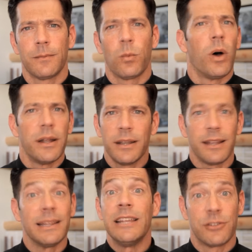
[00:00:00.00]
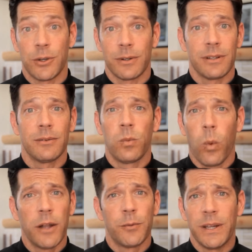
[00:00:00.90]
One, at least two.
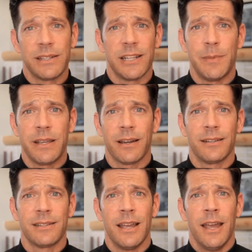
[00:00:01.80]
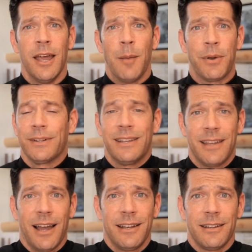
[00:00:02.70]
One reason is because apparently
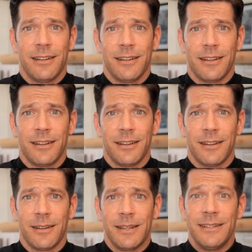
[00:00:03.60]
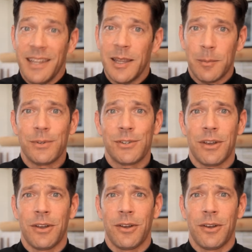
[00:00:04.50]
God deems